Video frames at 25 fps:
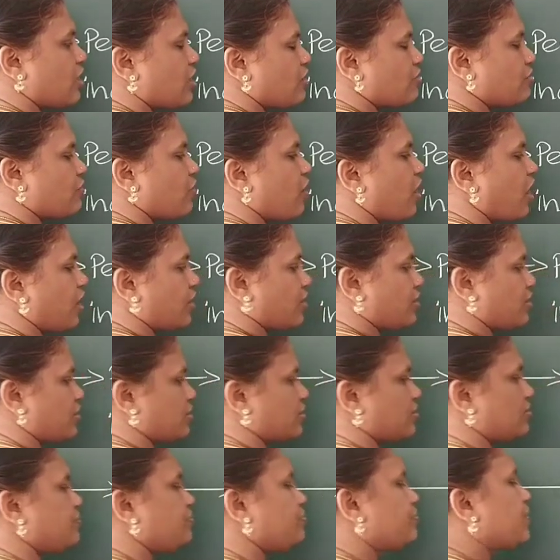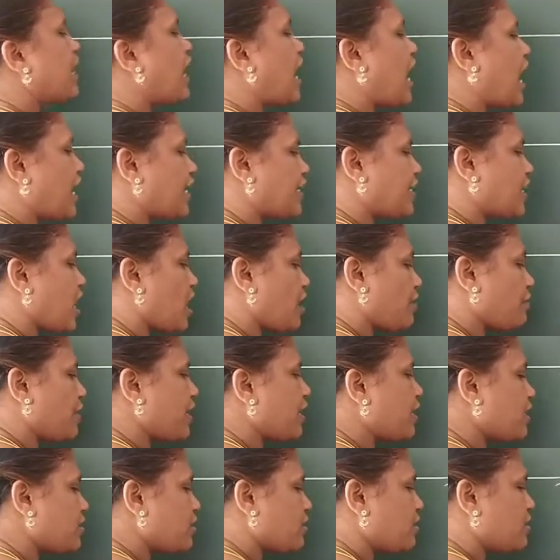of what?
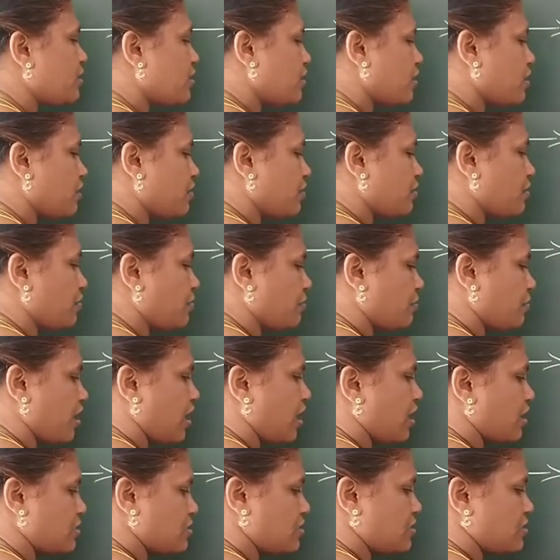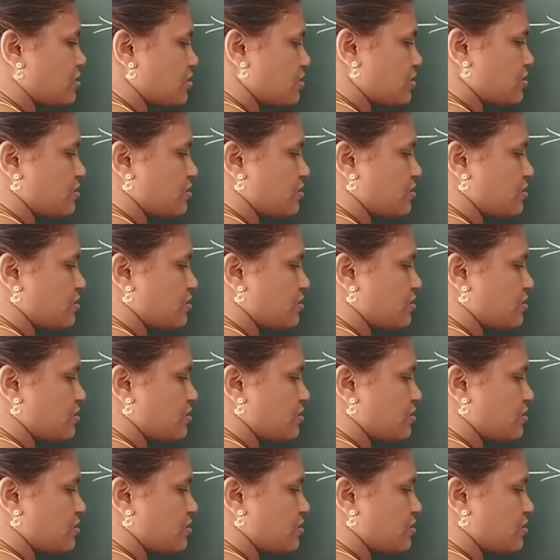Atomic mass.